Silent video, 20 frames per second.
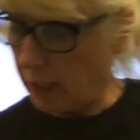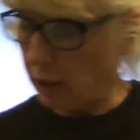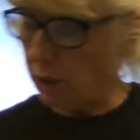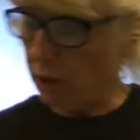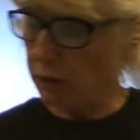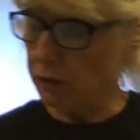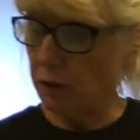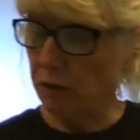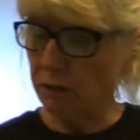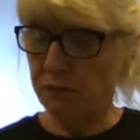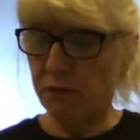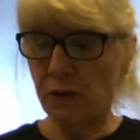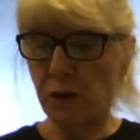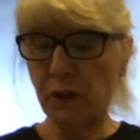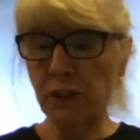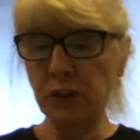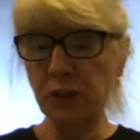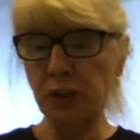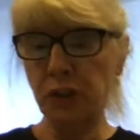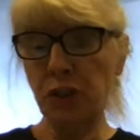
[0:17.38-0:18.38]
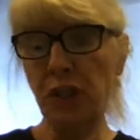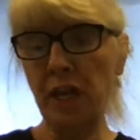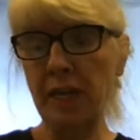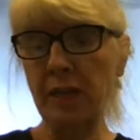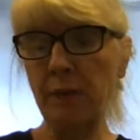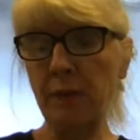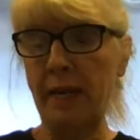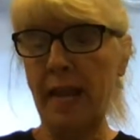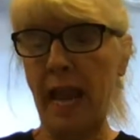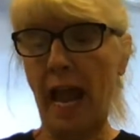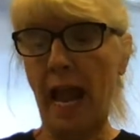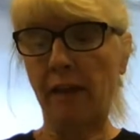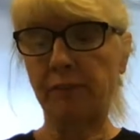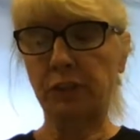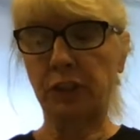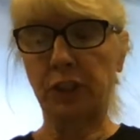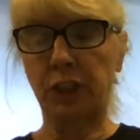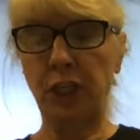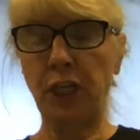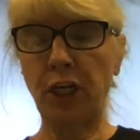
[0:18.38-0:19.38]
the first thing we have
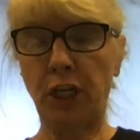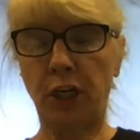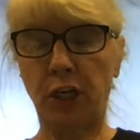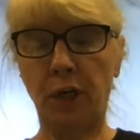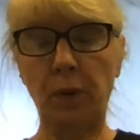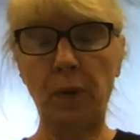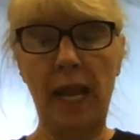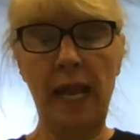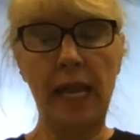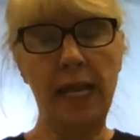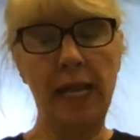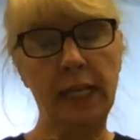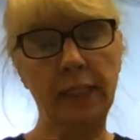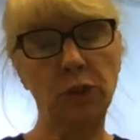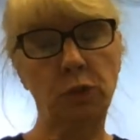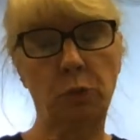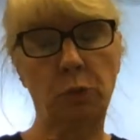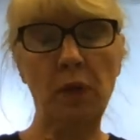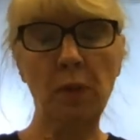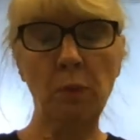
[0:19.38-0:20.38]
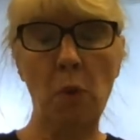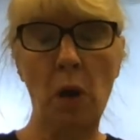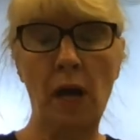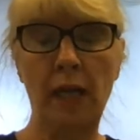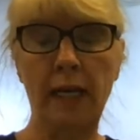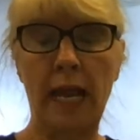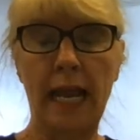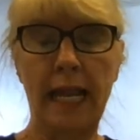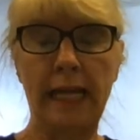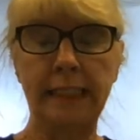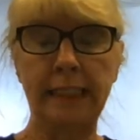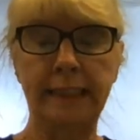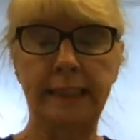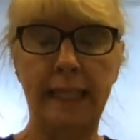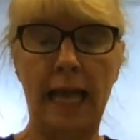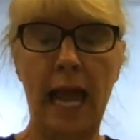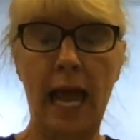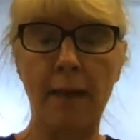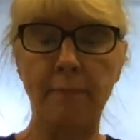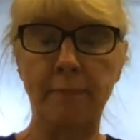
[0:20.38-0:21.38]
to do is we want to
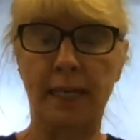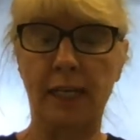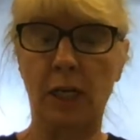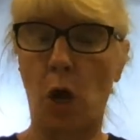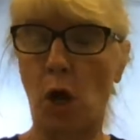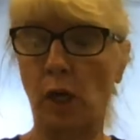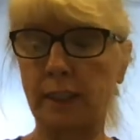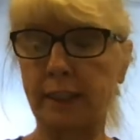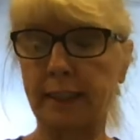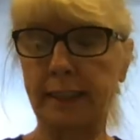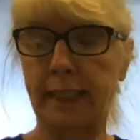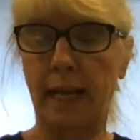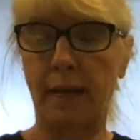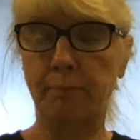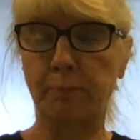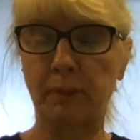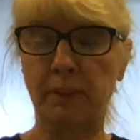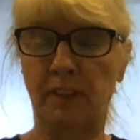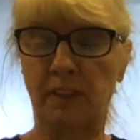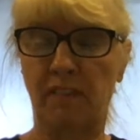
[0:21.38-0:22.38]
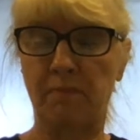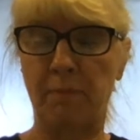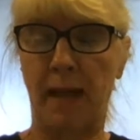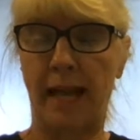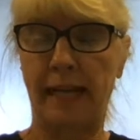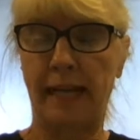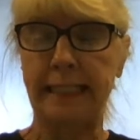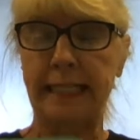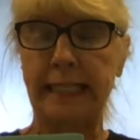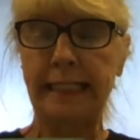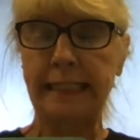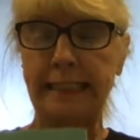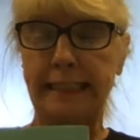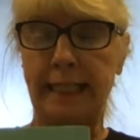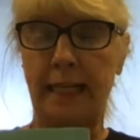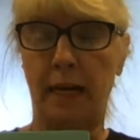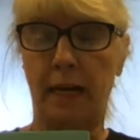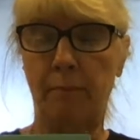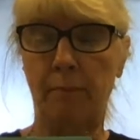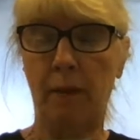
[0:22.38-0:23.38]
examine our samples of
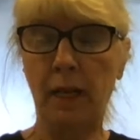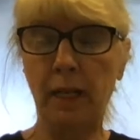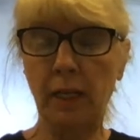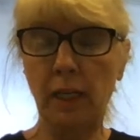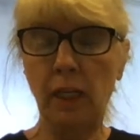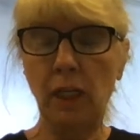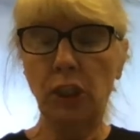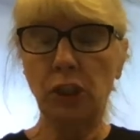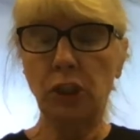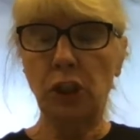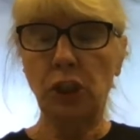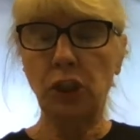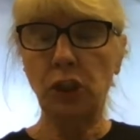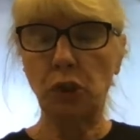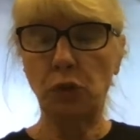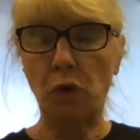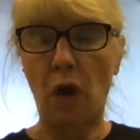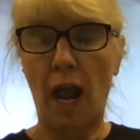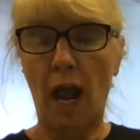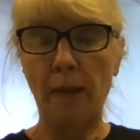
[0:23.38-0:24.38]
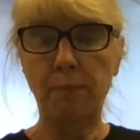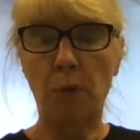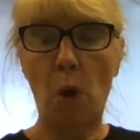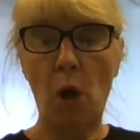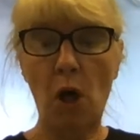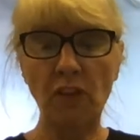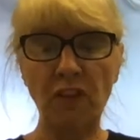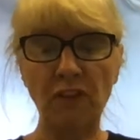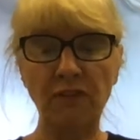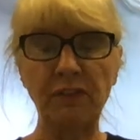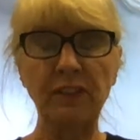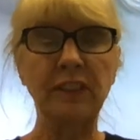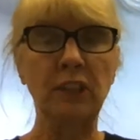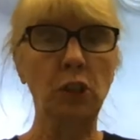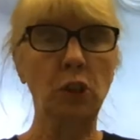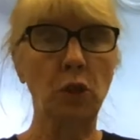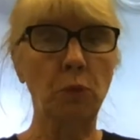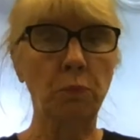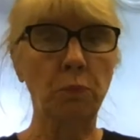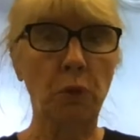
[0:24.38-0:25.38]
magnesium, describe all the
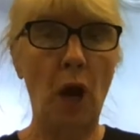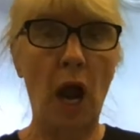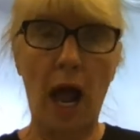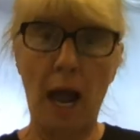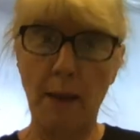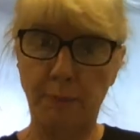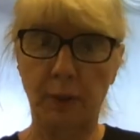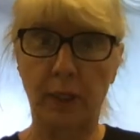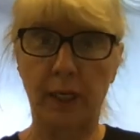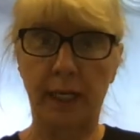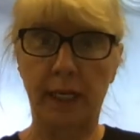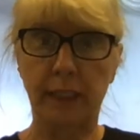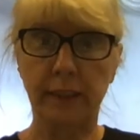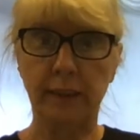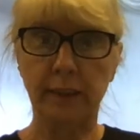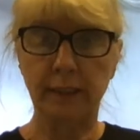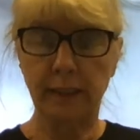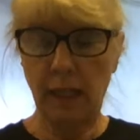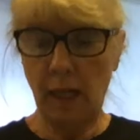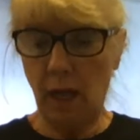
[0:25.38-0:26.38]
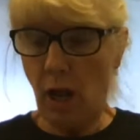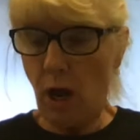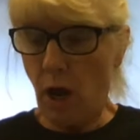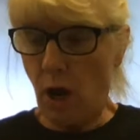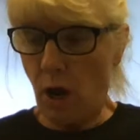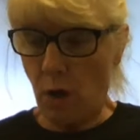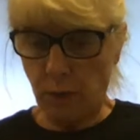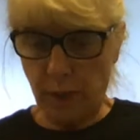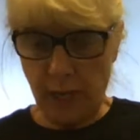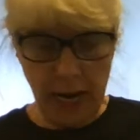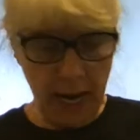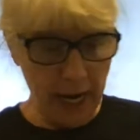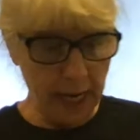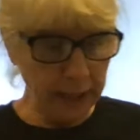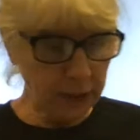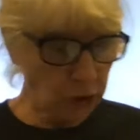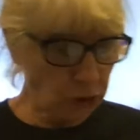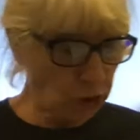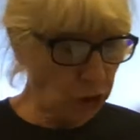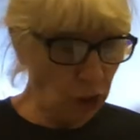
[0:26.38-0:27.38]
physical properties.
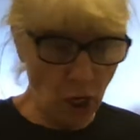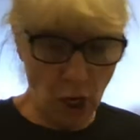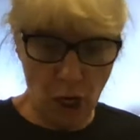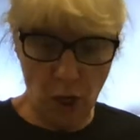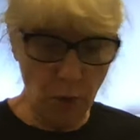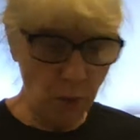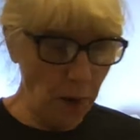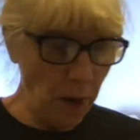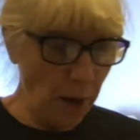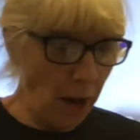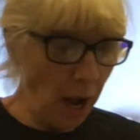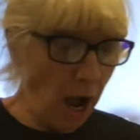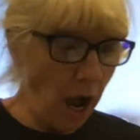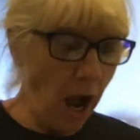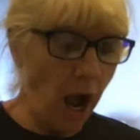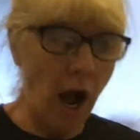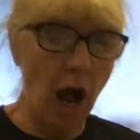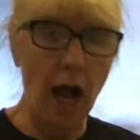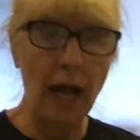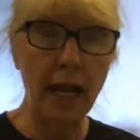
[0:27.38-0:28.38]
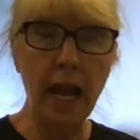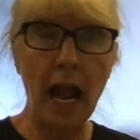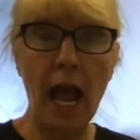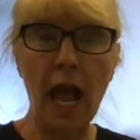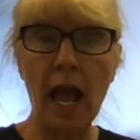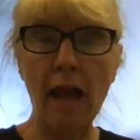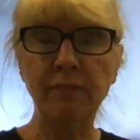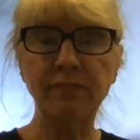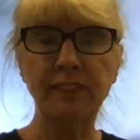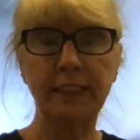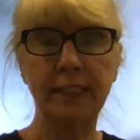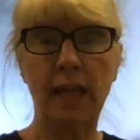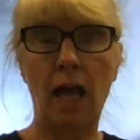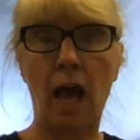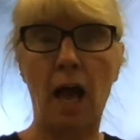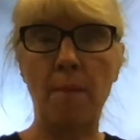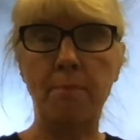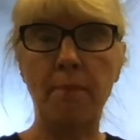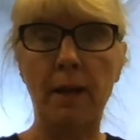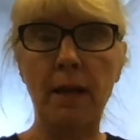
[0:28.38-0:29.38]
Okay, so I have
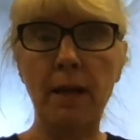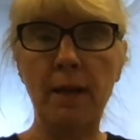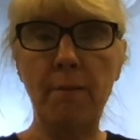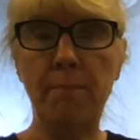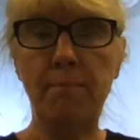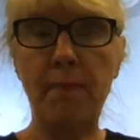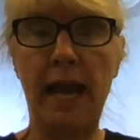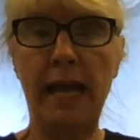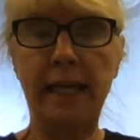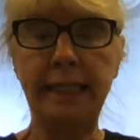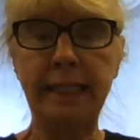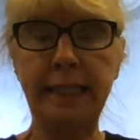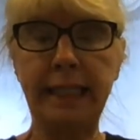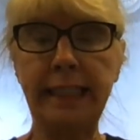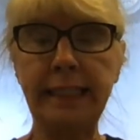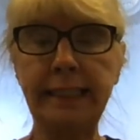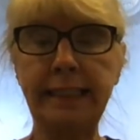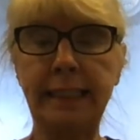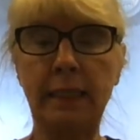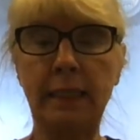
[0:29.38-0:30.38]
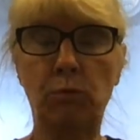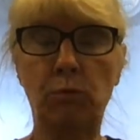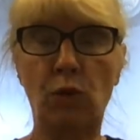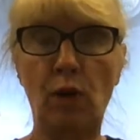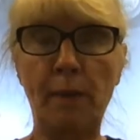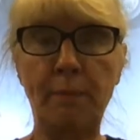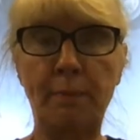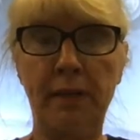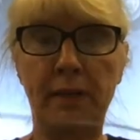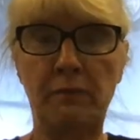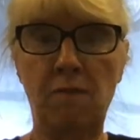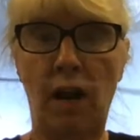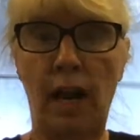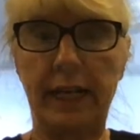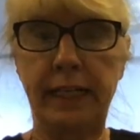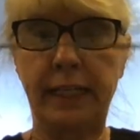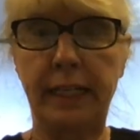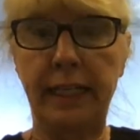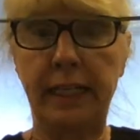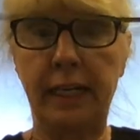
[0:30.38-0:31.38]
some magnesium ribbon
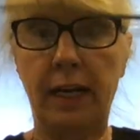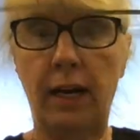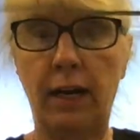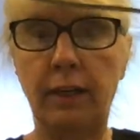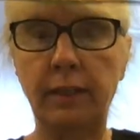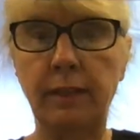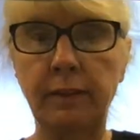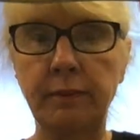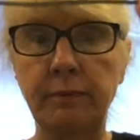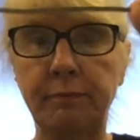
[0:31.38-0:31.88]
right here.